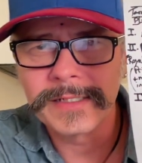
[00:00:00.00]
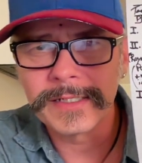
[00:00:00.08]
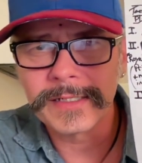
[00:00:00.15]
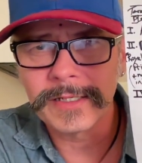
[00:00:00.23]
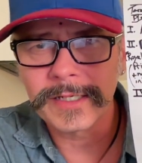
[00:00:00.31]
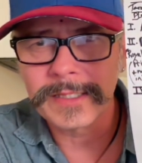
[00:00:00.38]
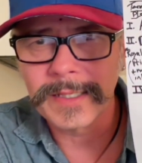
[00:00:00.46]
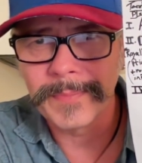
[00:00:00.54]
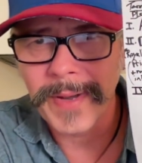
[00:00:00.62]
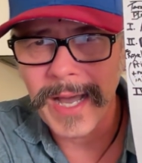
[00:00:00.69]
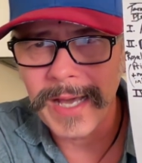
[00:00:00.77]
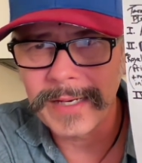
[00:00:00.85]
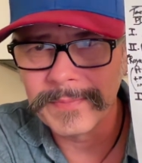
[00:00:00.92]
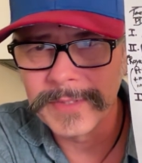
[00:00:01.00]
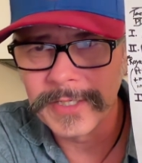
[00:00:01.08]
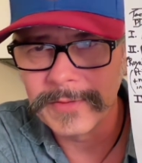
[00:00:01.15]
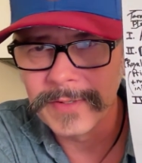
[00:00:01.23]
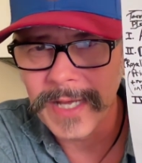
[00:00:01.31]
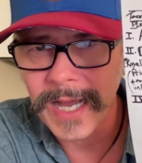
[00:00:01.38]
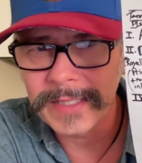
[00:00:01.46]
just look at the bottom two
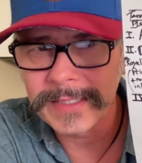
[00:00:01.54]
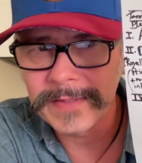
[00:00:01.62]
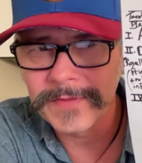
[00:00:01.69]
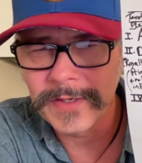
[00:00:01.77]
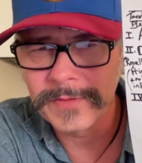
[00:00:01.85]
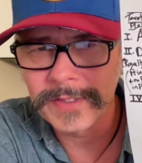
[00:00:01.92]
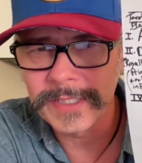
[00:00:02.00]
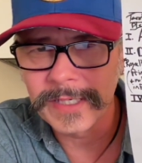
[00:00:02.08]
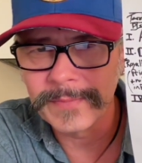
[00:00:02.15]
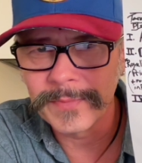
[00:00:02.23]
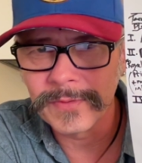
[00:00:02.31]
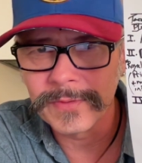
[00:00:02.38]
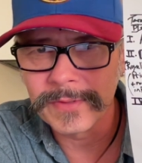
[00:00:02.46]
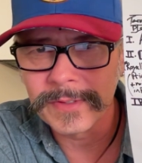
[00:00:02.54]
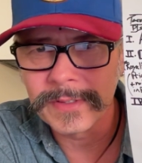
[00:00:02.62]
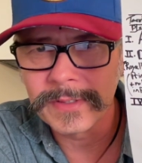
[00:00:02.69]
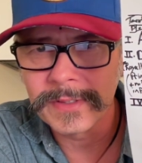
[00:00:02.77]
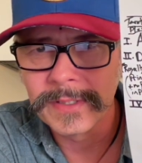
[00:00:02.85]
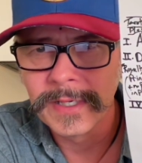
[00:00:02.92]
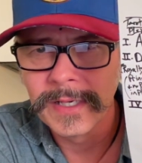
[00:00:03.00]
dots of those
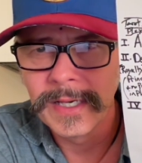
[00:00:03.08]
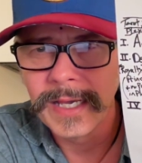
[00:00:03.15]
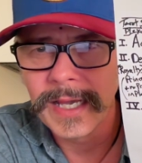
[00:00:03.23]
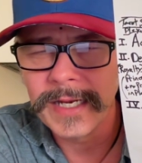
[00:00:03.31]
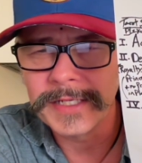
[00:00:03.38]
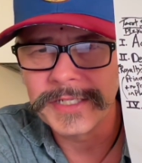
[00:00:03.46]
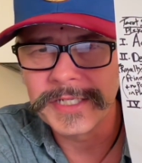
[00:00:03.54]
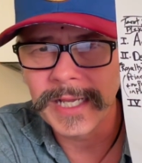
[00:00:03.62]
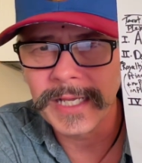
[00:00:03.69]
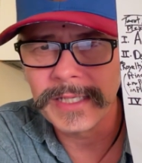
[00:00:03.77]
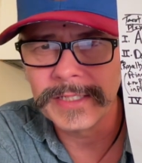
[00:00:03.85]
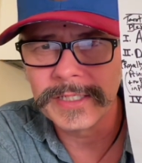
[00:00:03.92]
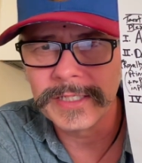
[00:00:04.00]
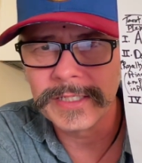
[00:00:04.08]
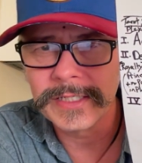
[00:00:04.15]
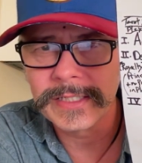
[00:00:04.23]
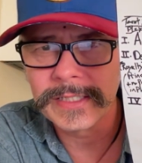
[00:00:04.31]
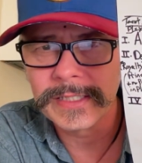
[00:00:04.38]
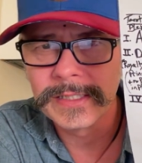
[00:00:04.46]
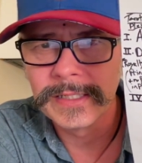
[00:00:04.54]
symbols, and it
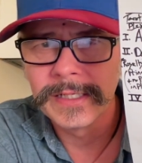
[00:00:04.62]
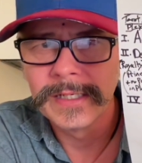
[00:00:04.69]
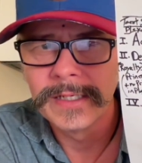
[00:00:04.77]
changes